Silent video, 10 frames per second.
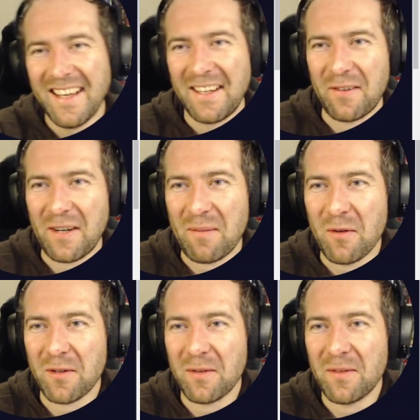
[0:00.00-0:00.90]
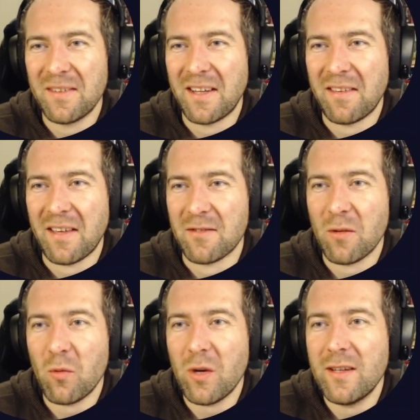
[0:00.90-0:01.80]
The crate mover
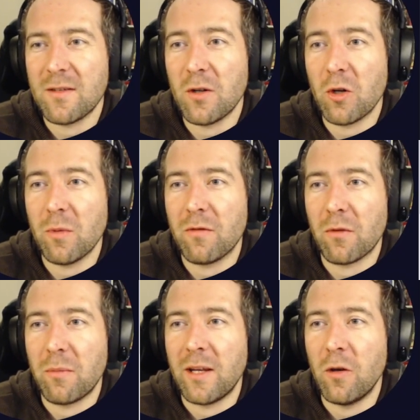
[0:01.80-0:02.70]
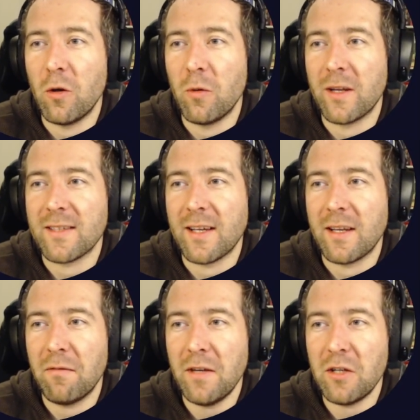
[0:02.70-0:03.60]
9001 is notable for many new and
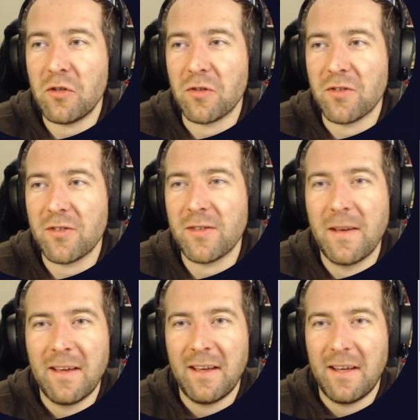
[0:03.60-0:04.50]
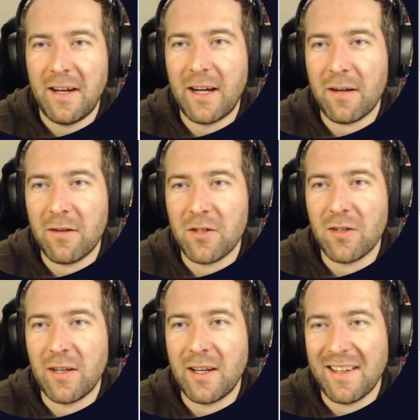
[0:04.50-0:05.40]
exciting features. Air
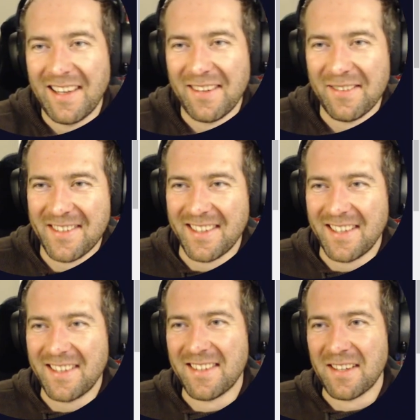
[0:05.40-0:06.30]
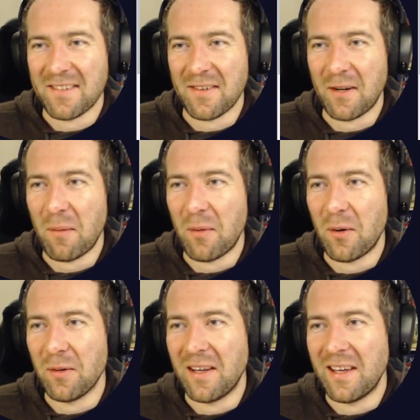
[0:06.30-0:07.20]
conditioning, leather seats, an extra cup
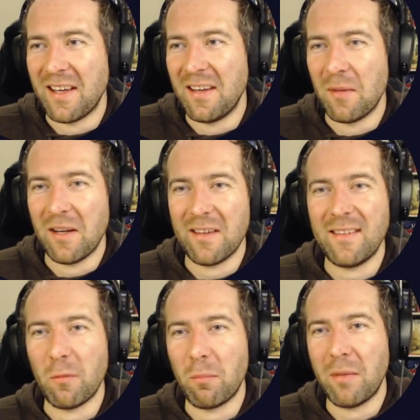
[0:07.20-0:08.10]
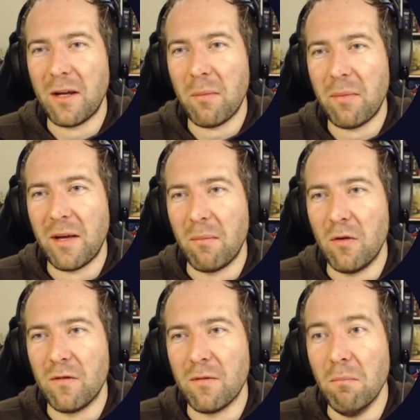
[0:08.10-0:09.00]
holding, and the ability to pick up and
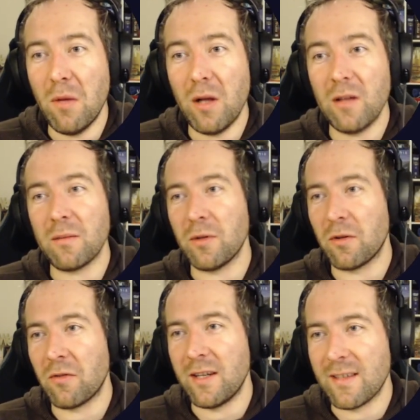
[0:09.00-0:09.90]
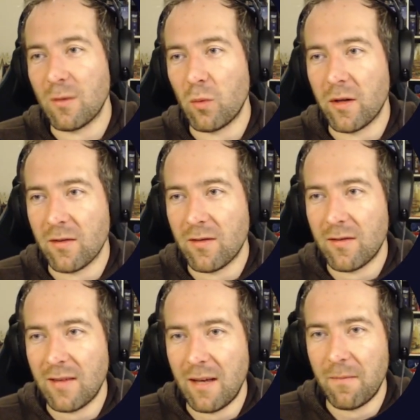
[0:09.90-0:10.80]
move multiple crates at
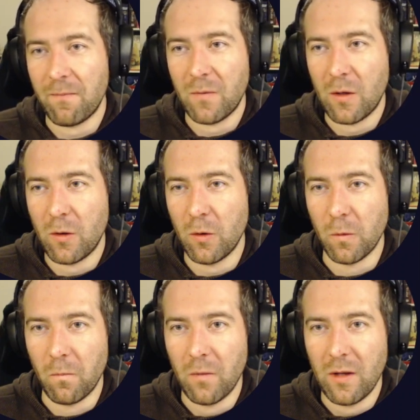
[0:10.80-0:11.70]
once. Cool.